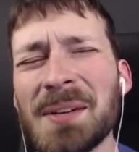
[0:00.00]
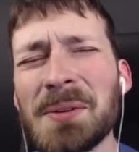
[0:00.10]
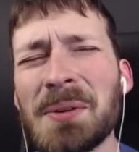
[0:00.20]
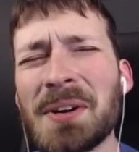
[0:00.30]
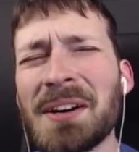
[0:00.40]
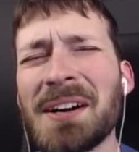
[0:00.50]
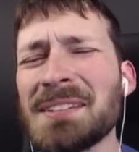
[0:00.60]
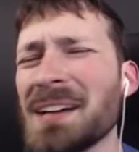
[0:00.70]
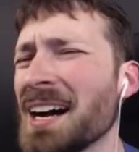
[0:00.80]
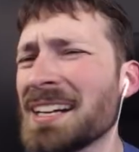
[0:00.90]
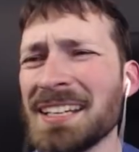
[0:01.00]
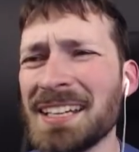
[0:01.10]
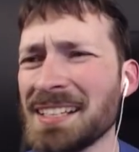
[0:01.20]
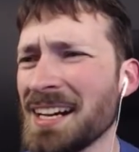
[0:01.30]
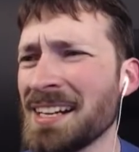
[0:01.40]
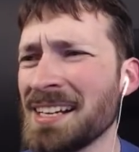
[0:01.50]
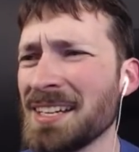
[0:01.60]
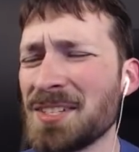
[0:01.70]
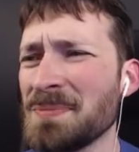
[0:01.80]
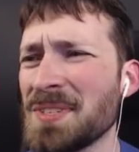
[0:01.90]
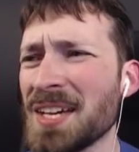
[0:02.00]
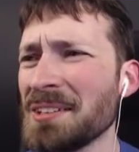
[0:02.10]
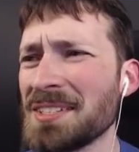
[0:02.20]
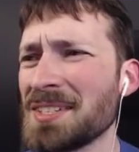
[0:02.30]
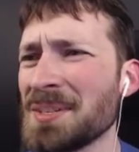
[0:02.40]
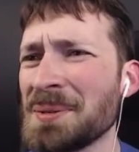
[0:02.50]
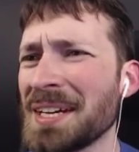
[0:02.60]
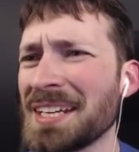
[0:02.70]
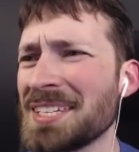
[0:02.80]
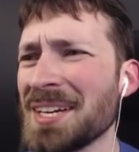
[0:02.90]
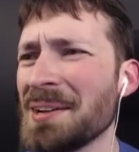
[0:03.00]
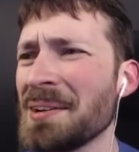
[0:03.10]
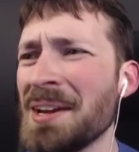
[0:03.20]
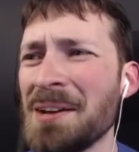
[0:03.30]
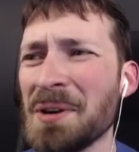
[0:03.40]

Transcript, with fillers: Oh God, I'm gonna get, I'm gonna get some zealots soon, I can tell.